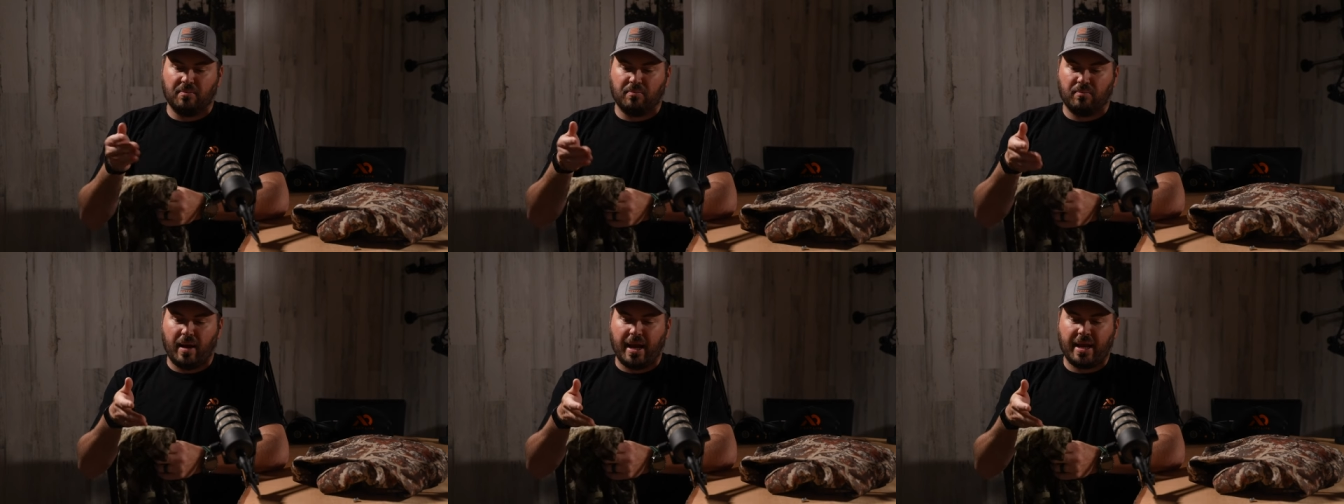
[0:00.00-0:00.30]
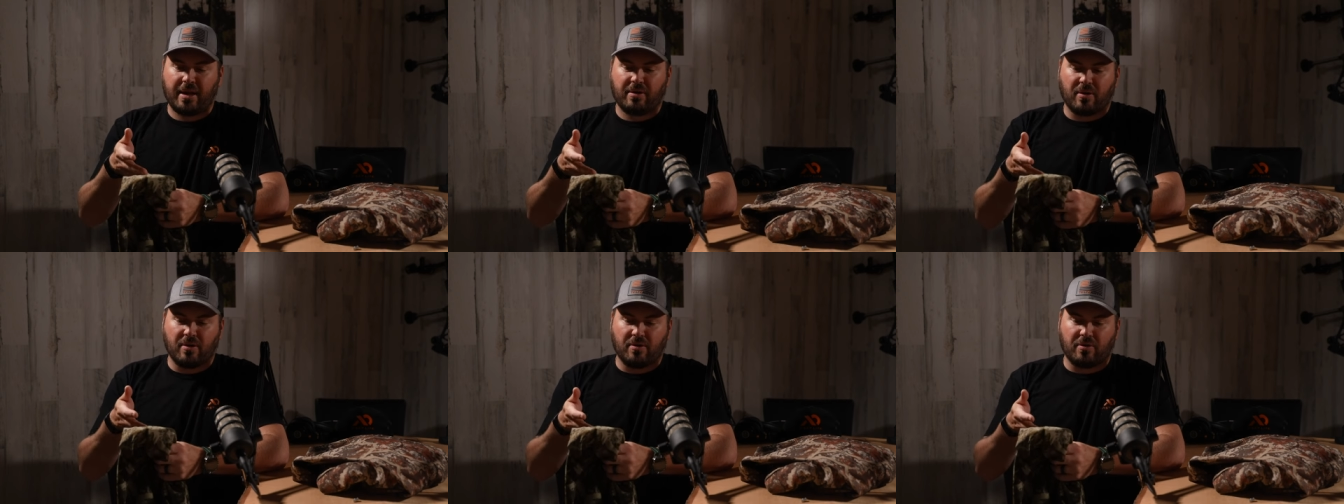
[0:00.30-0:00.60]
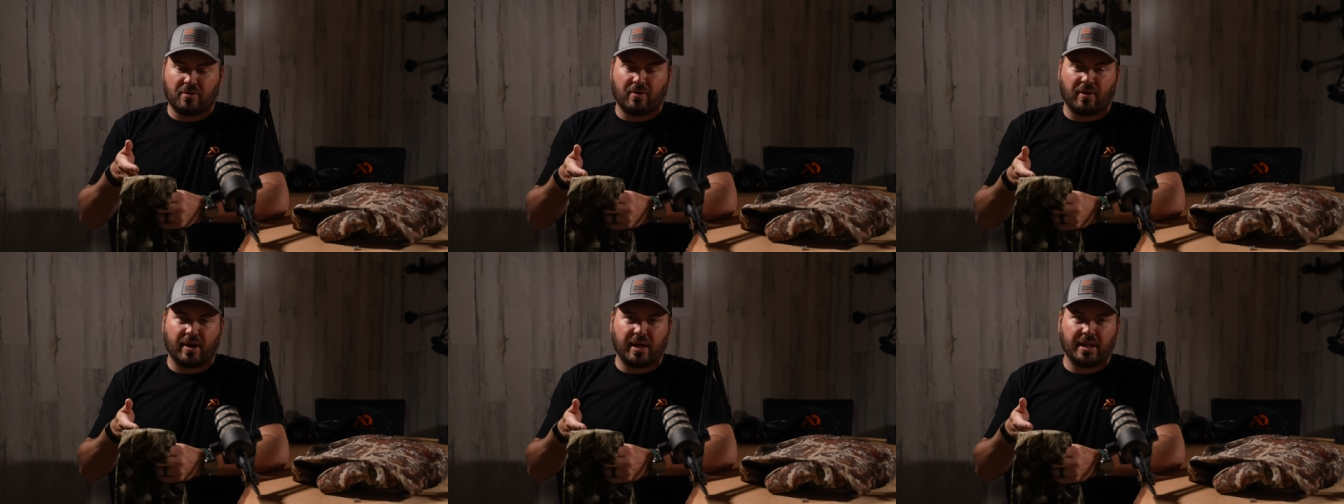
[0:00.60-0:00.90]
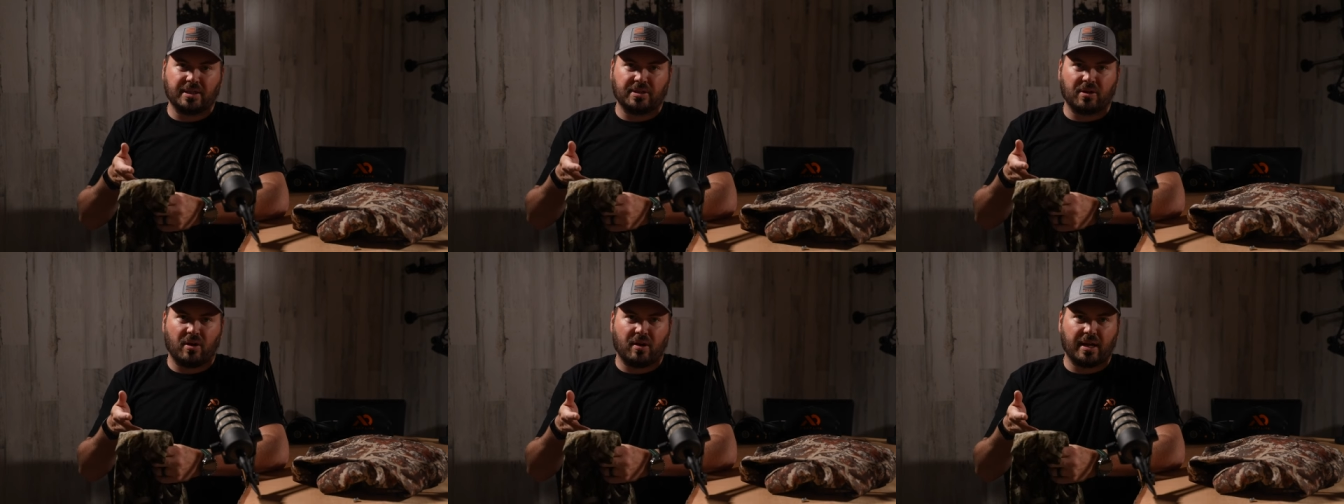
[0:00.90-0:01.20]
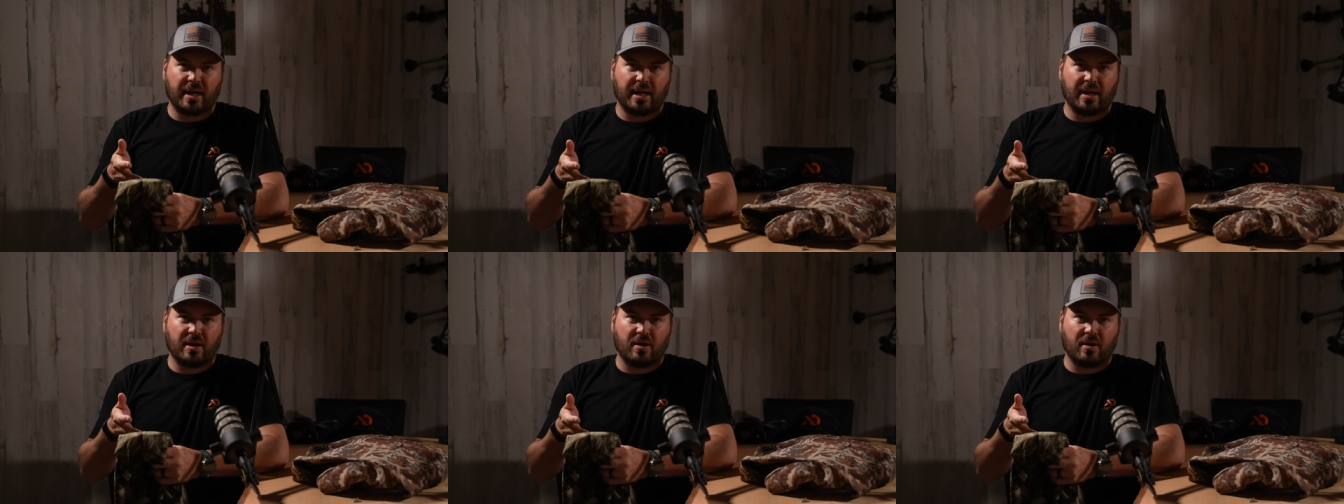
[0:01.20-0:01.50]
micro grids
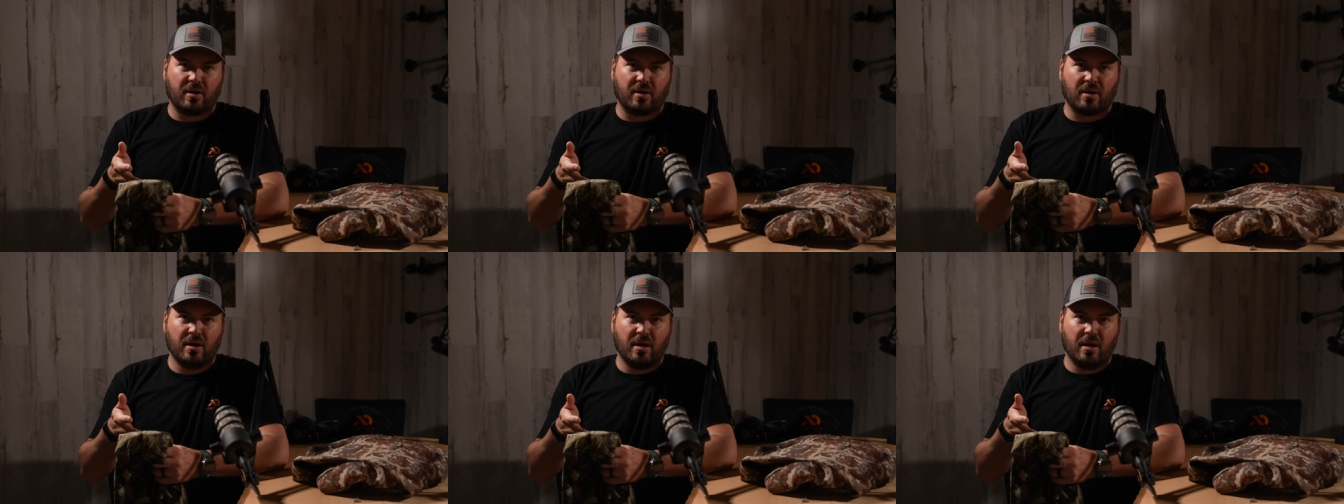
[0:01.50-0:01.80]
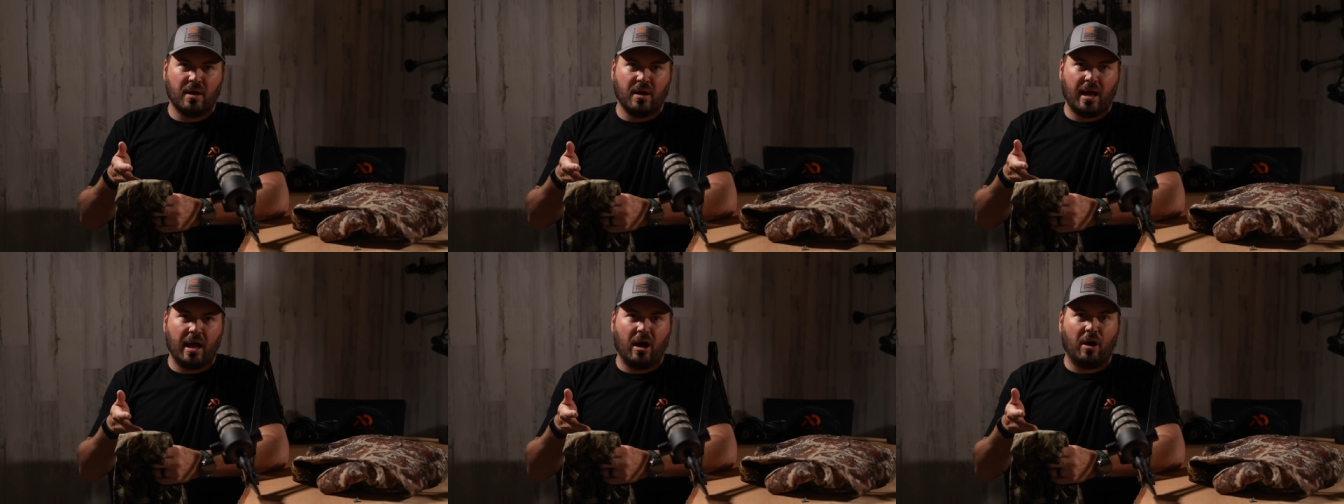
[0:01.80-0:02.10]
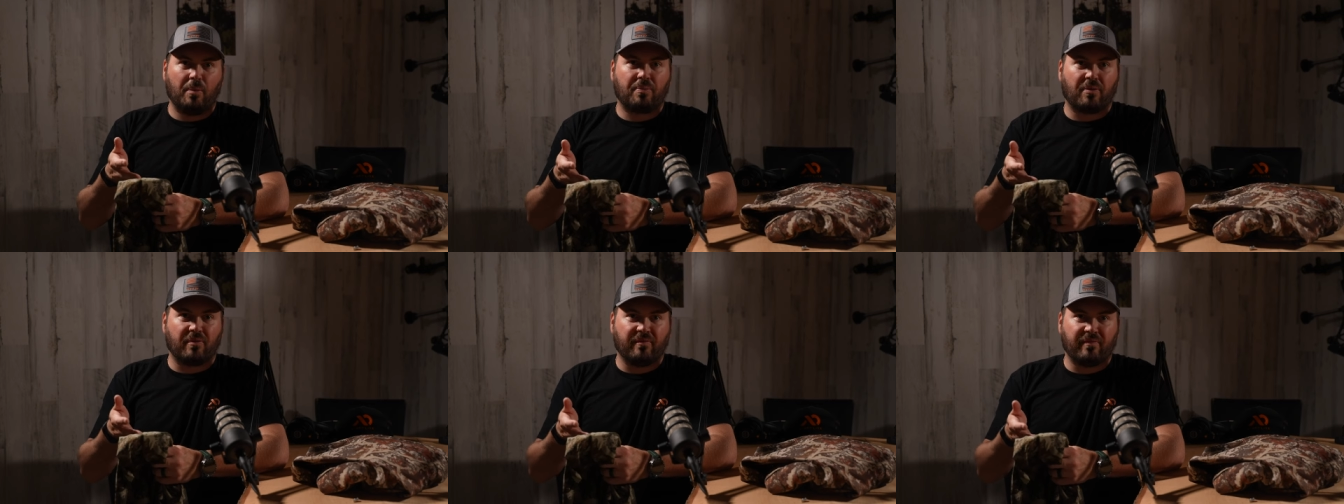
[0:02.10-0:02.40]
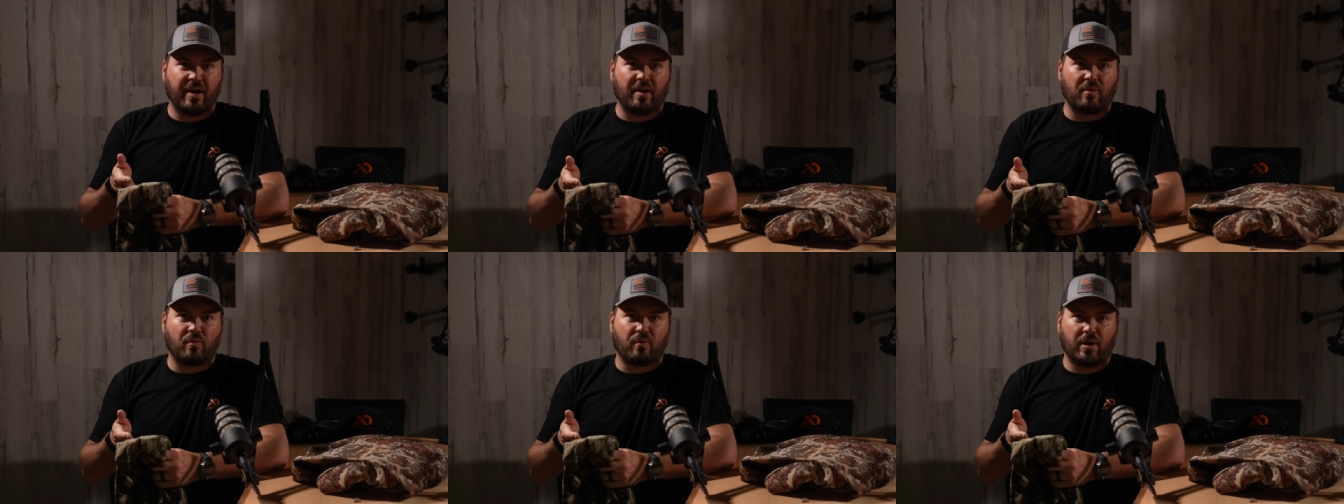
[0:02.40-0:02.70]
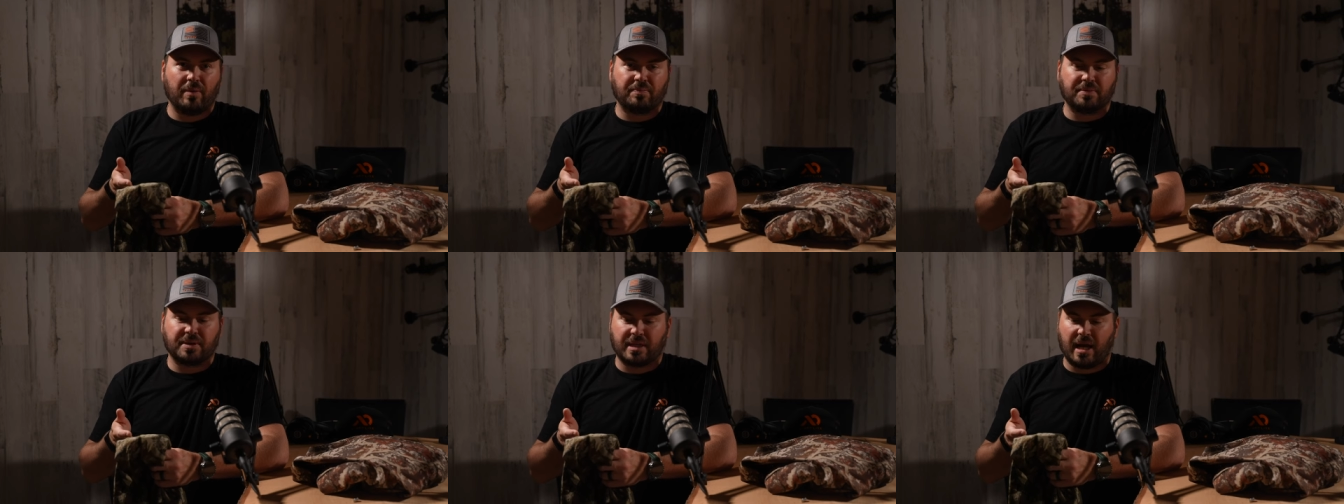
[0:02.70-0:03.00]
on here help prevent
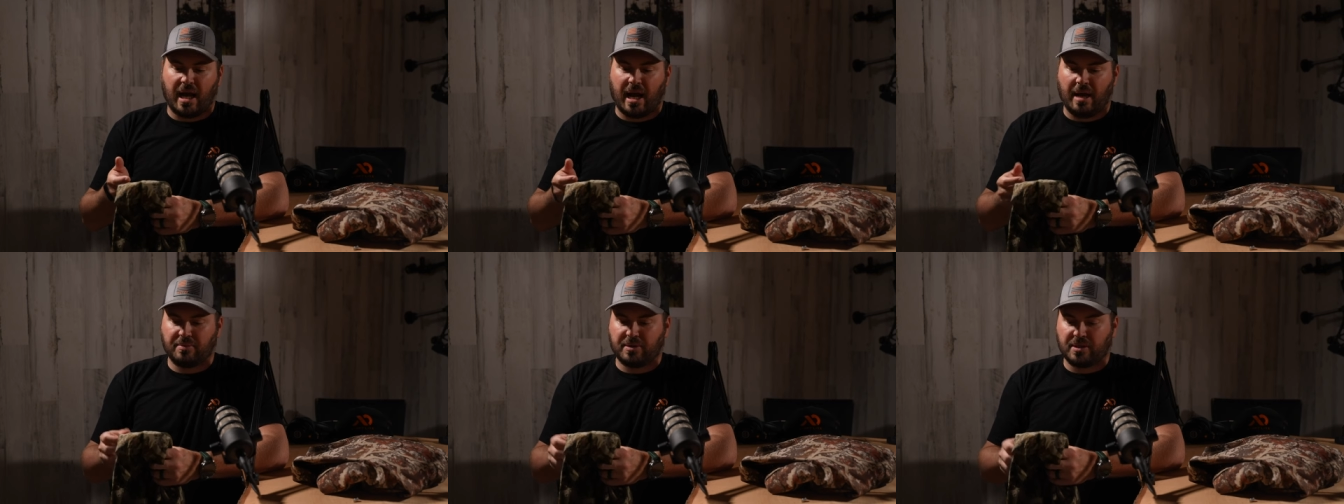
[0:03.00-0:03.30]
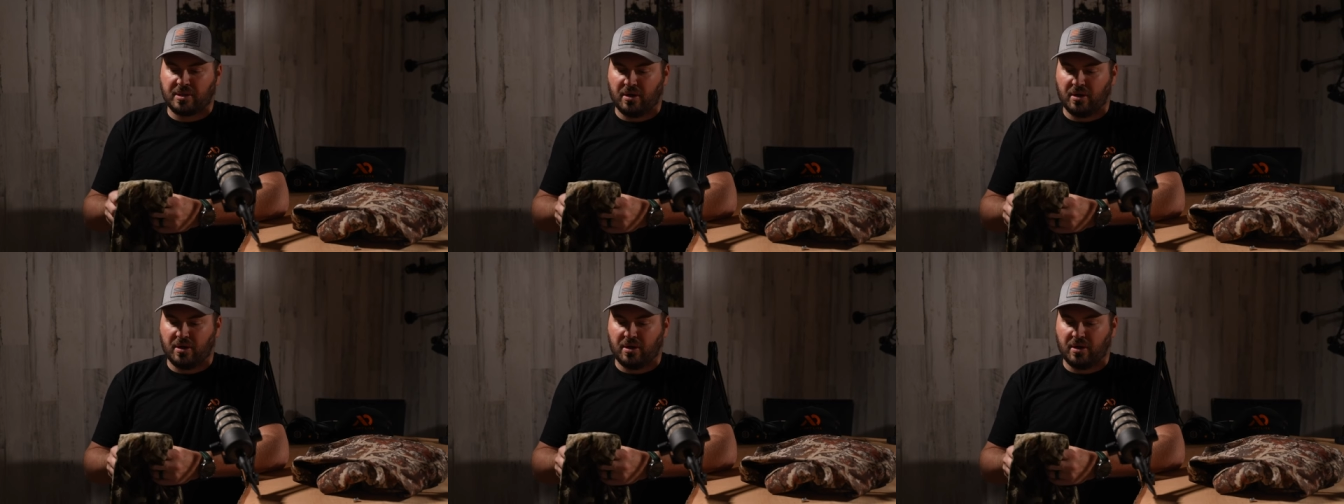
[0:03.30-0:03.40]
rip stops.